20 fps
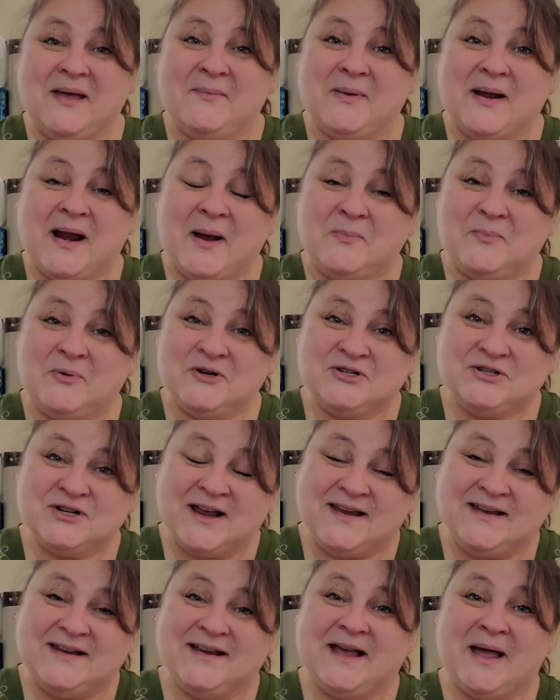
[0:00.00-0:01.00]
But I
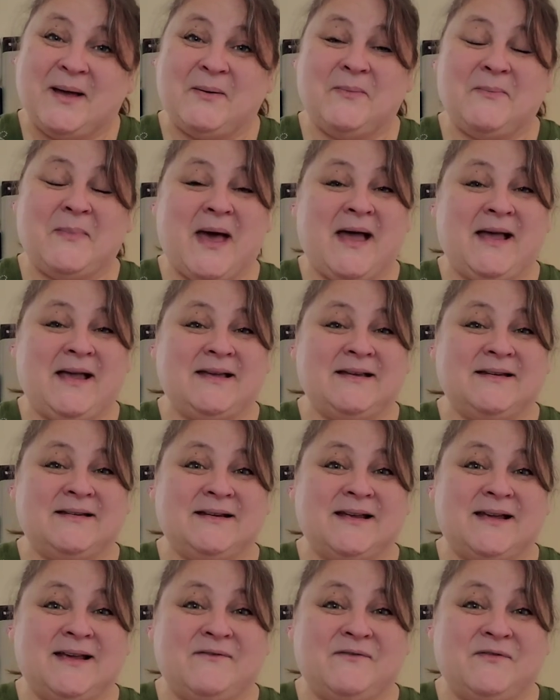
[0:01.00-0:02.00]
appreciate you coming back
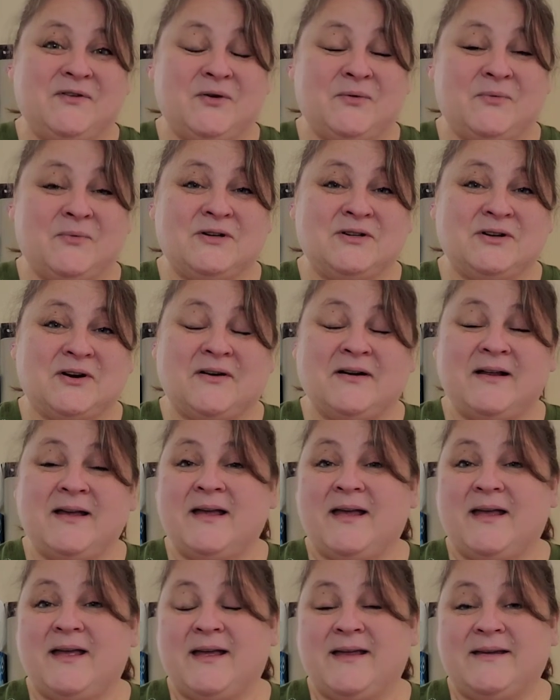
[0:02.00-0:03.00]
and if you're returning
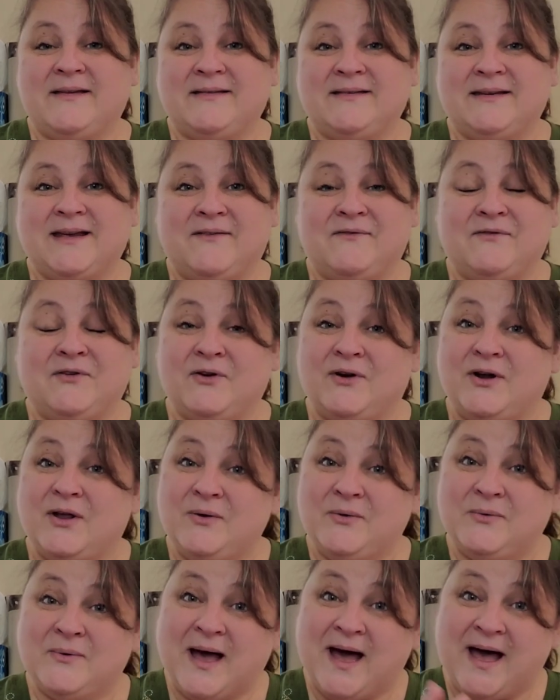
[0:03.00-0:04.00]
and if you're
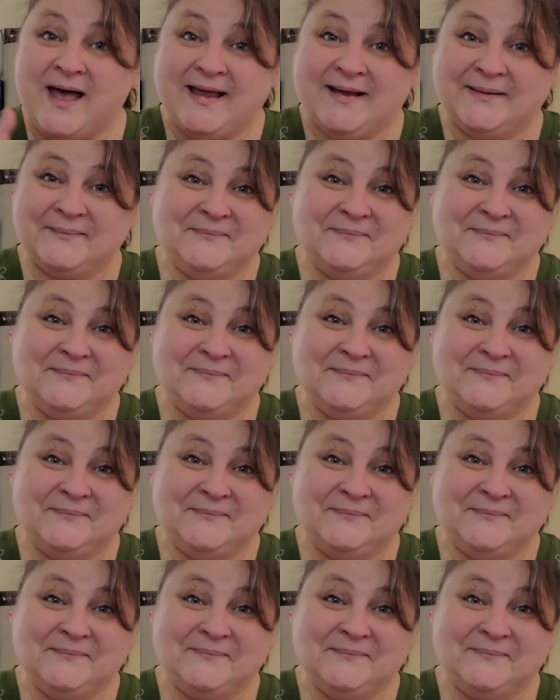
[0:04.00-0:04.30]
new, hi.